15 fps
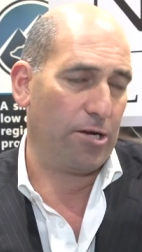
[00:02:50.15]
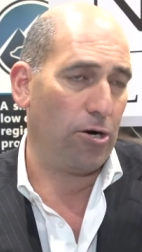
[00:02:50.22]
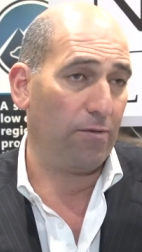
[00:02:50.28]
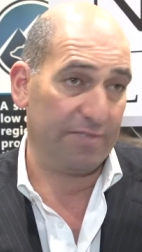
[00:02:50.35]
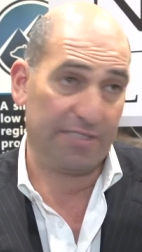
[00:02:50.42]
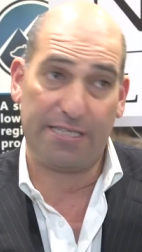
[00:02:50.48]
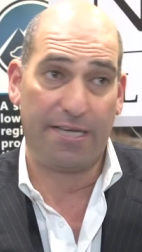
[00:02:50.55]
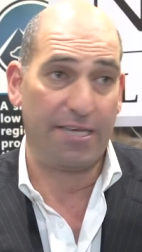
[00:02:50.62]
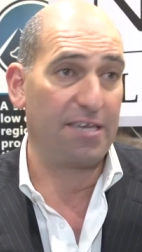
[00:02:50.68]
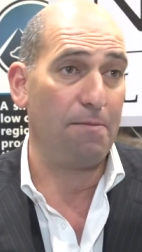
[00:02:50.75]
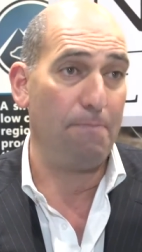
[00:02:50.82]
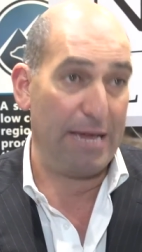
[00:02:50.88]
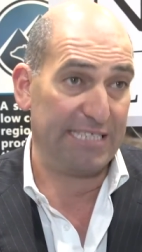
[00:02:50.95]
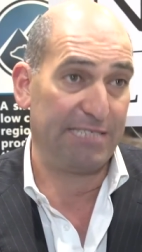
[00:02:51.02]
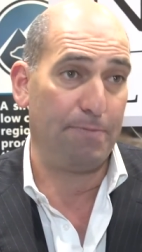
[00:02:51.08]
and obviously
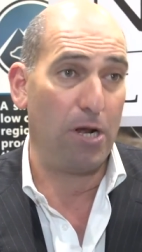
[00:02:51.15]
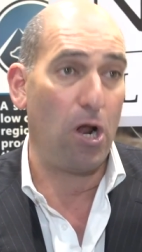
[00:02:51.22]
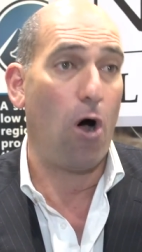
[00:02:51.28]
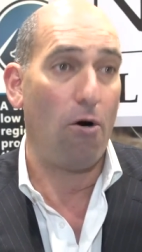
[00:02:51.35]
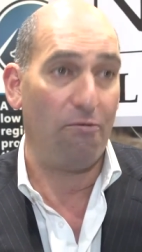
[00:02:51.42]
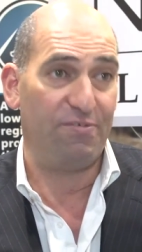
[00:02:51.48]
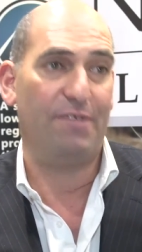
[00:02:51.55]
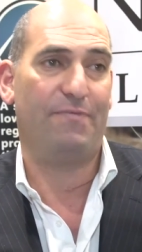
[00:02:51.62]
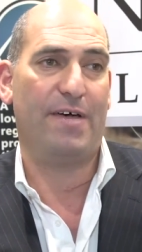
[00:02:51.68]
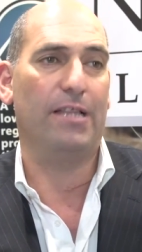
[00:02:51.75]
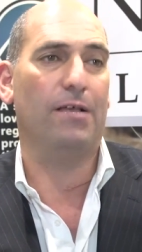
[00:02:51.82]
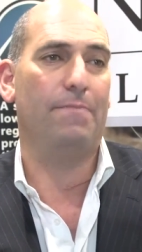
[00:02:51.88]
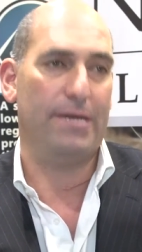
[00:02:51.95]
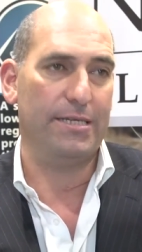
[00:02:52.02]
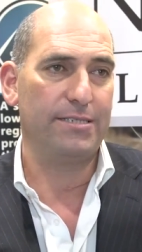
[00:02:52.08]
commencement of
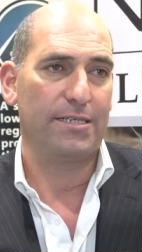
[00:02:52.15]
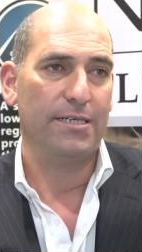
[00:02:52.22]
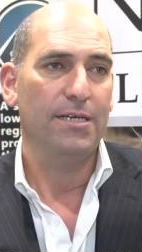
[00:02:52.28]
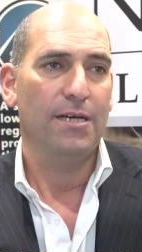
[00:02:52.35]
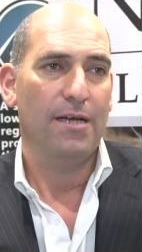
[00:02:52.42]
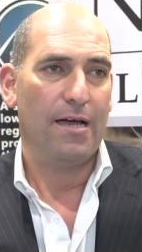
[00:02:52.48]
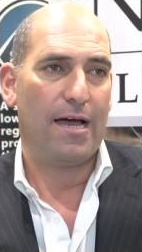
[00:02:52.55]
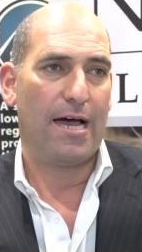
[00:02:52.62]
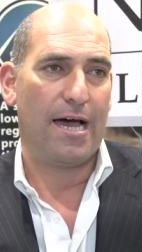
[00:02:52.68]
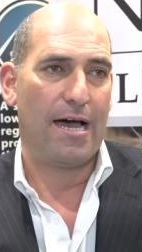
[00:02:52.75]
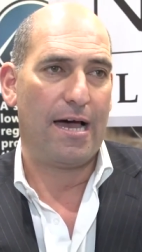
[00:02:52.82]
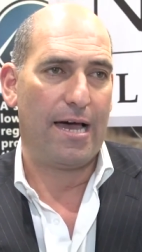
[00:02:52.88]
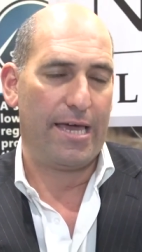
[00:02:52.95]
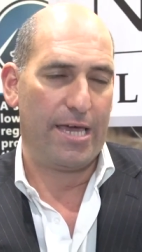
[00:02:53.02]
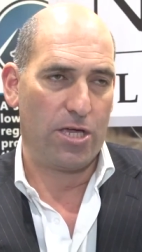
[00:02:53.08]
development
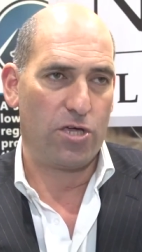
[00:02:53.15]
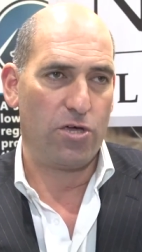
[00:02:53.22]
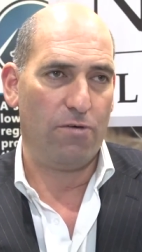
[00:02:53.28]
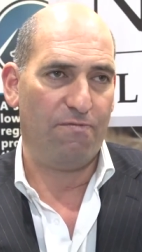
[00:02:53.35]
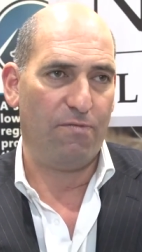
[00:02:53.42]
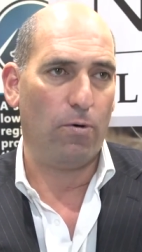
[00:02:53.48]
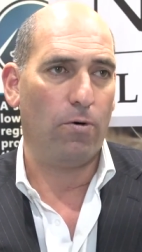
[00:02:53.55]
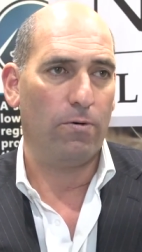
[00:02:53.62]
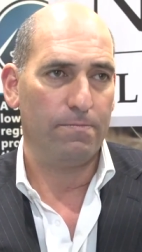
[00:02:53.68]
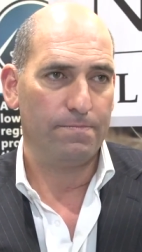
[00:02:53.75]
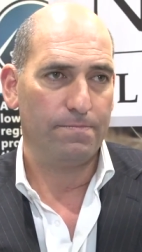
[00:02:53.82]
uh, in Q4.